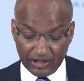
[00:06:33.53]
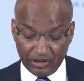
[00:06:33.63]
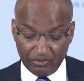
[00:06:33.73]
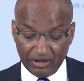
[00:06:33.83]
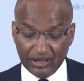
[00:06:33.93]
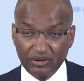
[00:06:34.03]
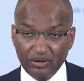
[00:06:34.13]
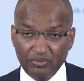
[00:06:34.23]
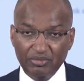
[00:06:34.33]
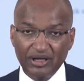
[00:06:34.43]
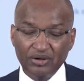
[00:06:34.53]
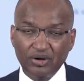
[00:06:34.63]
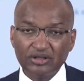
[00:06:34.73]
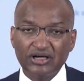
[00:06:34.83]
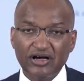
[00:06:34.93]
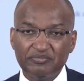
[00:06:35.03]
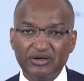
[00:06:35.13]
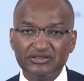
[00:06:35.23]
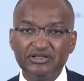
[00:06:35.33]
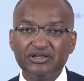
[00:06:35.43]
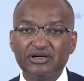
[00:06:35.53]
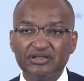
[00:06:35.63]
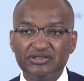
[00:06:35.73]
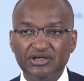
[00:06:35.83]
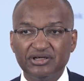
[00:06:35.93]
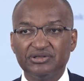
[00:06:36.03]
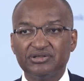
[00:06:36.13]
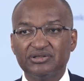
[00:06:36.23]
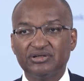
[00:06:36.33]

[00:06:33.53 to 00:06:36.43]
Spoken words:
may not have materially changed.